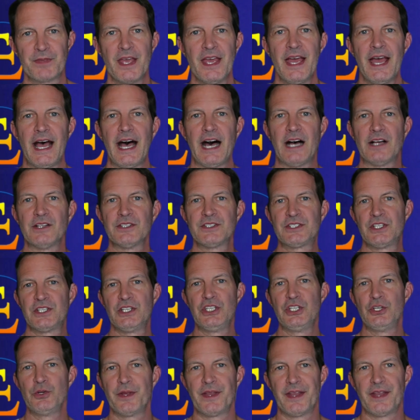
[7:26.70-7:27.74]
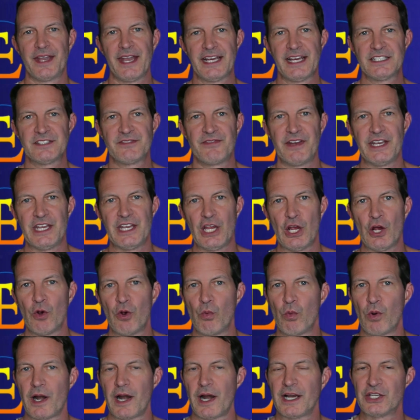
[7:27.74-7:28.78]
I'll see you in the next video
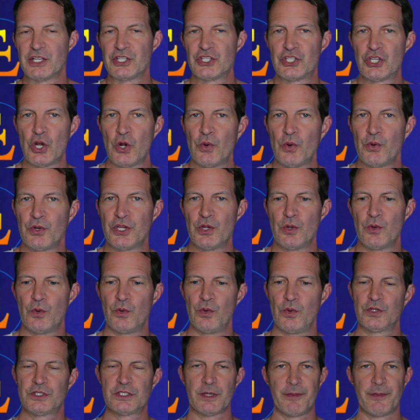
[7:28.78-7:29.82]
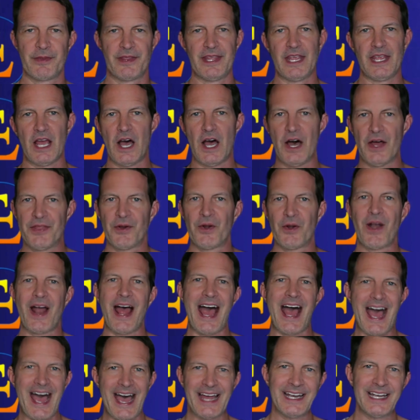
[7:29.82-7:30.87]
where I show you some of the other
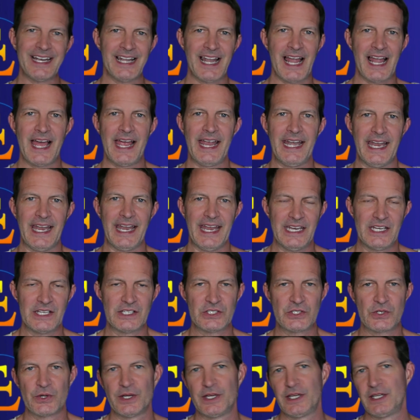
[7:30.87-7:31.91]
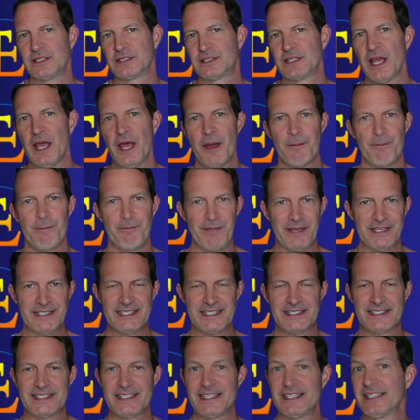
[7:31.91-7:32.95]
online industries,
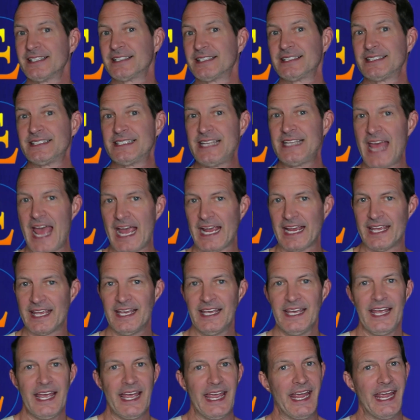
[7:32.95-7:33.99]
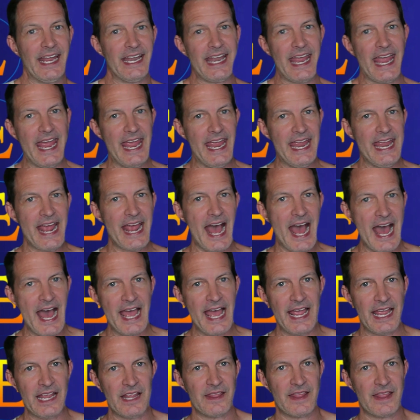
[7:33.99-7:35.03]
businesses, tech, and
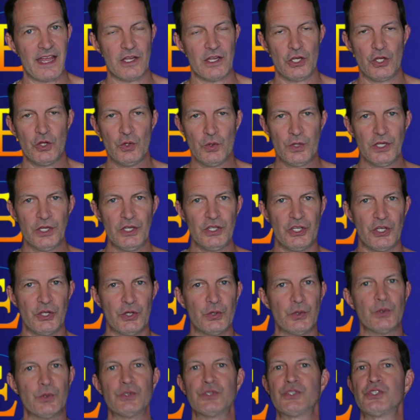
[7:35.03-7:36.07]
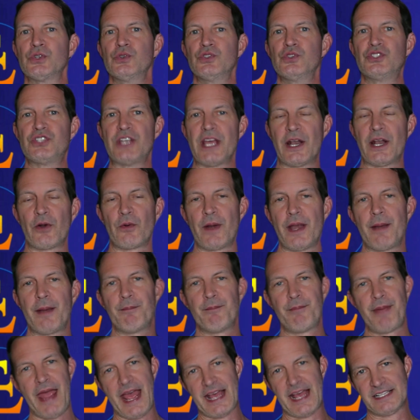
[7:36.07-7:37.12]
AI that you can use to
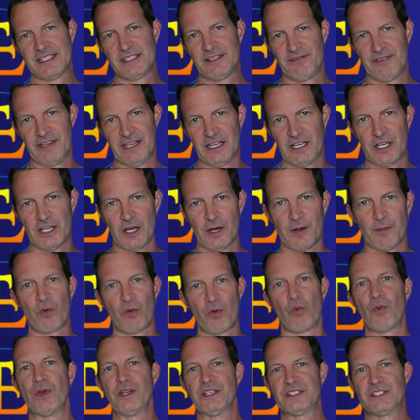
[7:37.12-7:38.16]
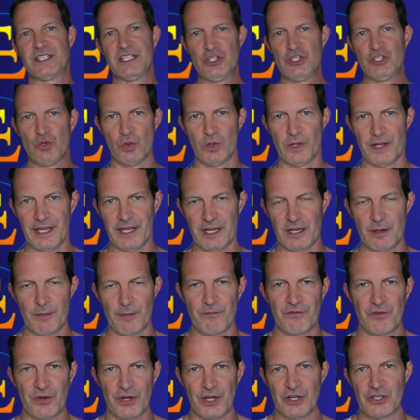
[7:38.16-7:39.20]
generate passive income, residual
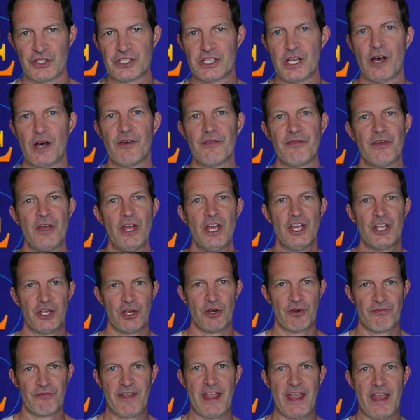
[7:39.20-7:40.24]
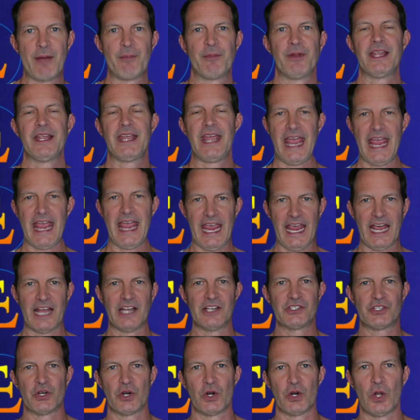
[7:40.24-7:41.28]
income for yourself, your family,
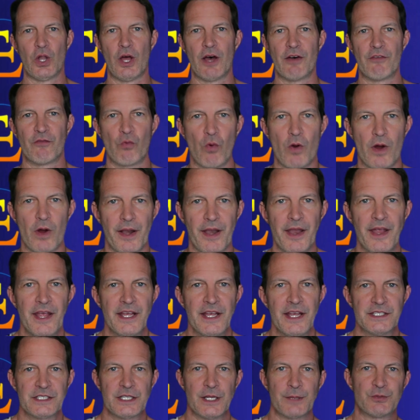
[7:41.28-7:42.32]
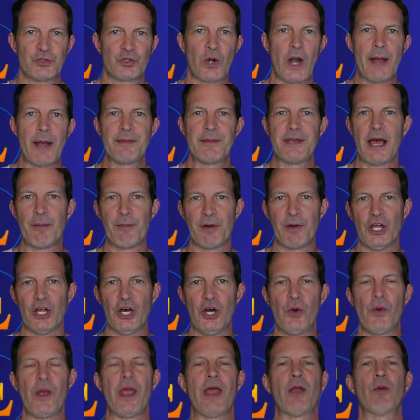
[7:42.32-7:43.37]
and your loved one. Subscribe down
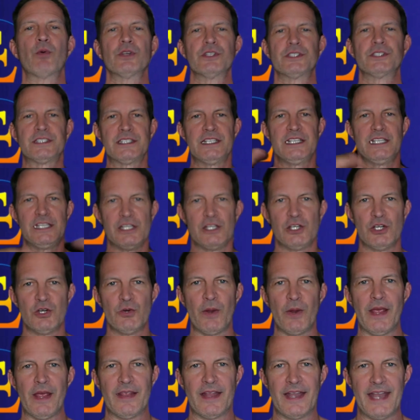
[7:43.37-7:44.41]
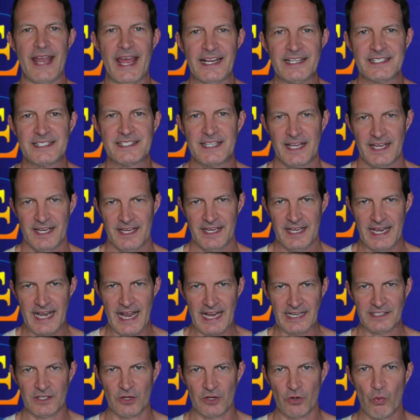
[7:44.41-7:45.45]
below, and we'll see you in the next
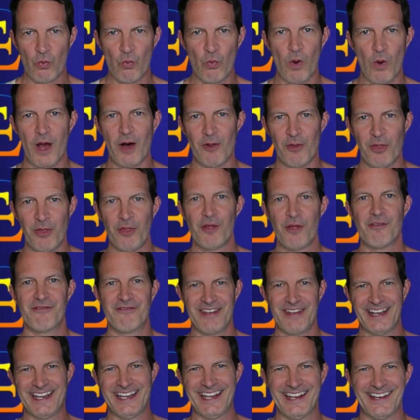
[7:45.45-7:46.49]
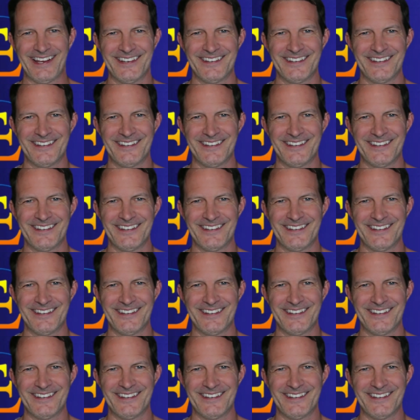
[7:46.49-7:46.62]
Connected Wealth video.